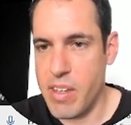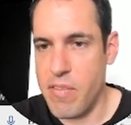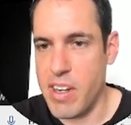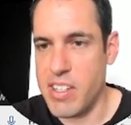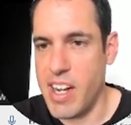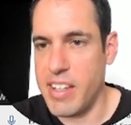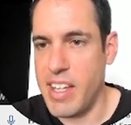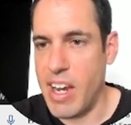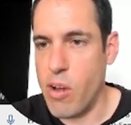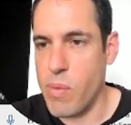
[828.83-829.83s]

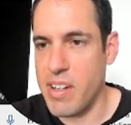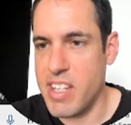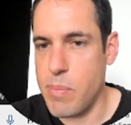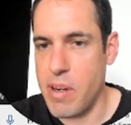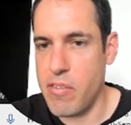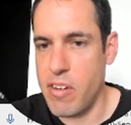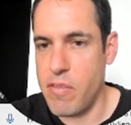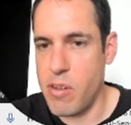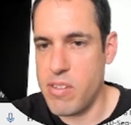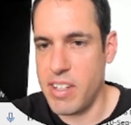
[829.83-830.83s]
functionality along with a simple form for
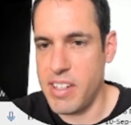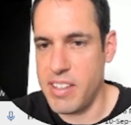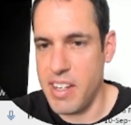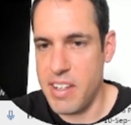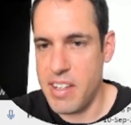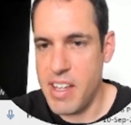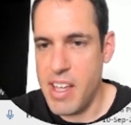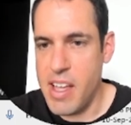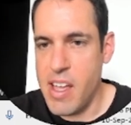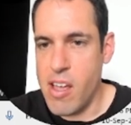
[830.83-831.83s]
user details.
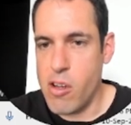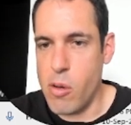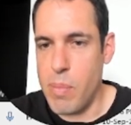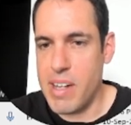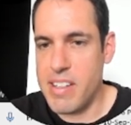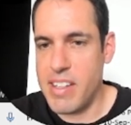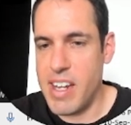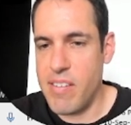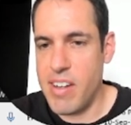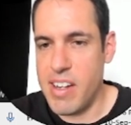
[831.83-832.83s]
Complexity
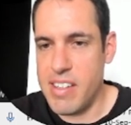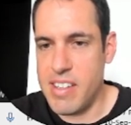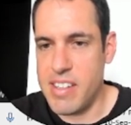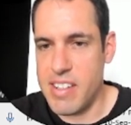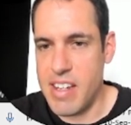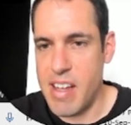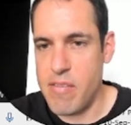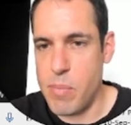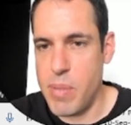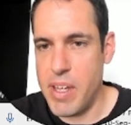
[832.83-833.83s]
level, this is an M
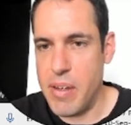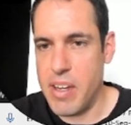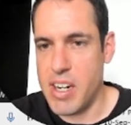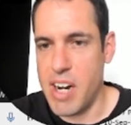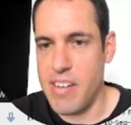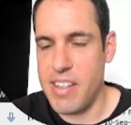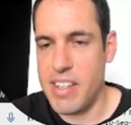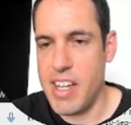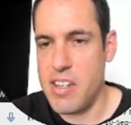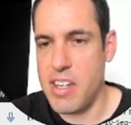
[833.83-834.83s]
V P. Current
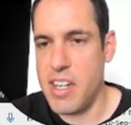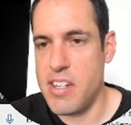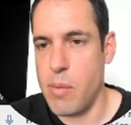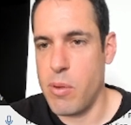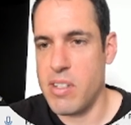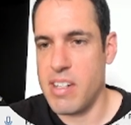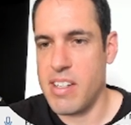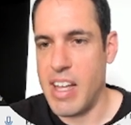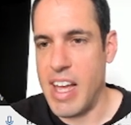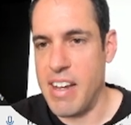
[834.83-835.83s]
stage, initial project
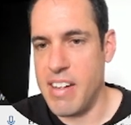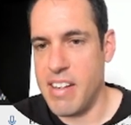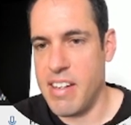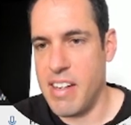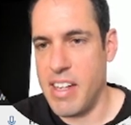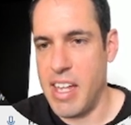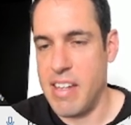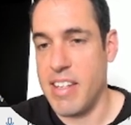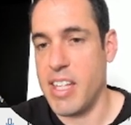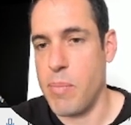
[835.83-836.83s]
and uh,
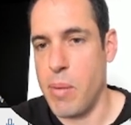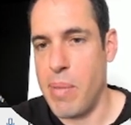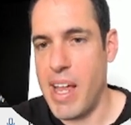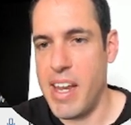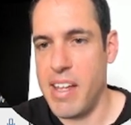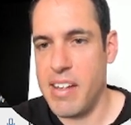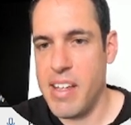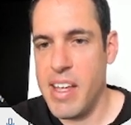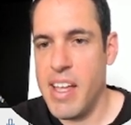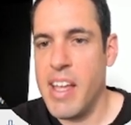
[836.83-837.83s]
setup and planning.
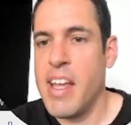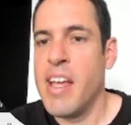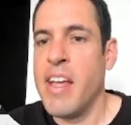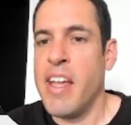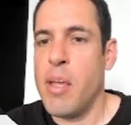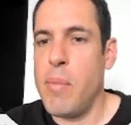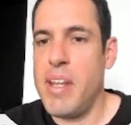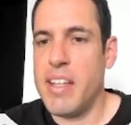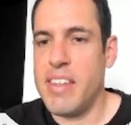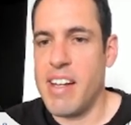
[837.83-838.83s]

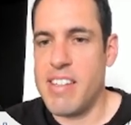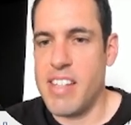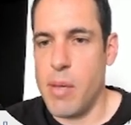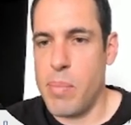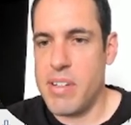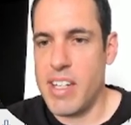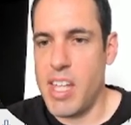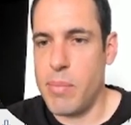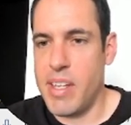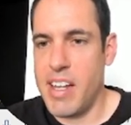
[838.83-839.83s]
Immediate next step, set
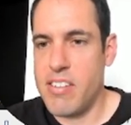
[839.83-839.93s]
up the Next